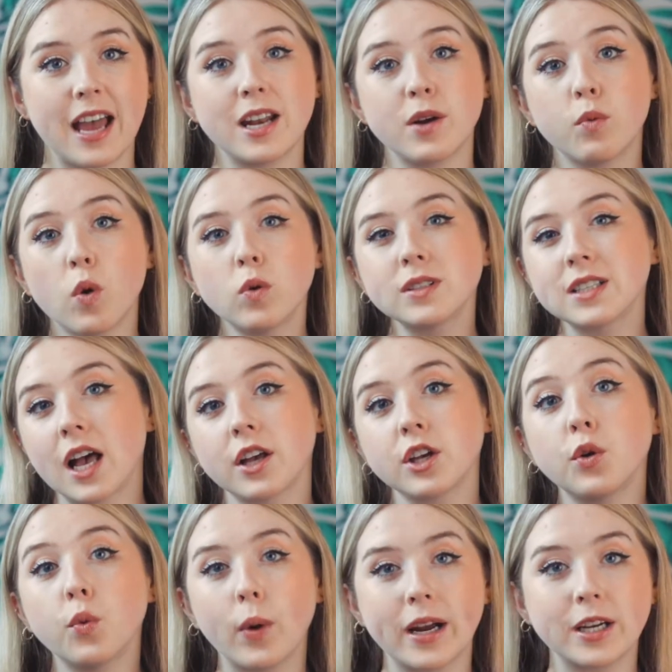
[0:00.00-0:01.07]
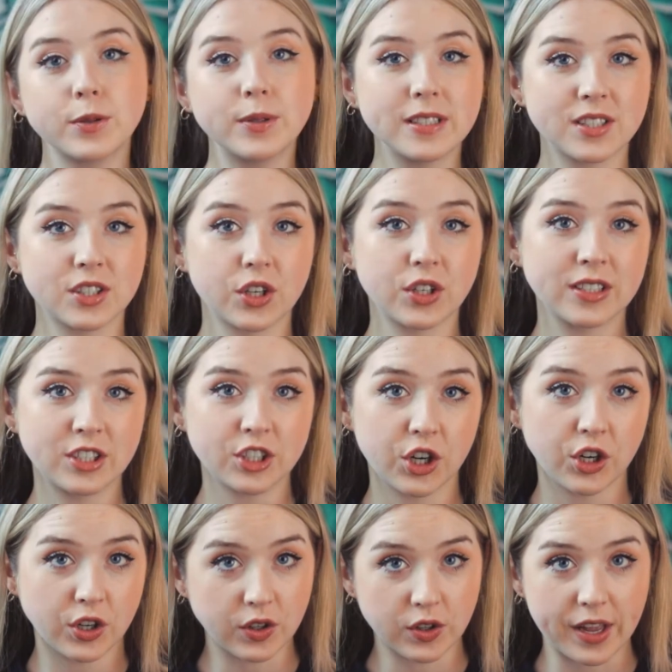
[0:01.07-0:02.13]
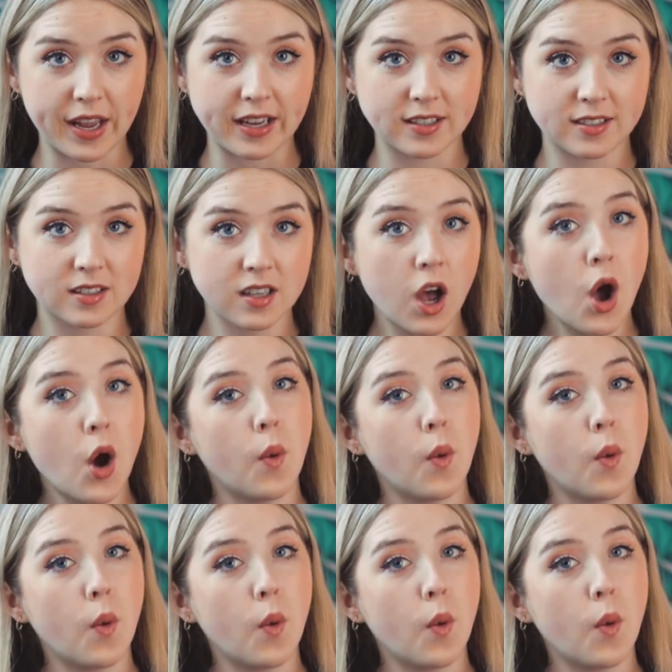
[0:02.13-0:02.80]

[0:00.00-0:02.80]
and it won't tell you where to insert internal links.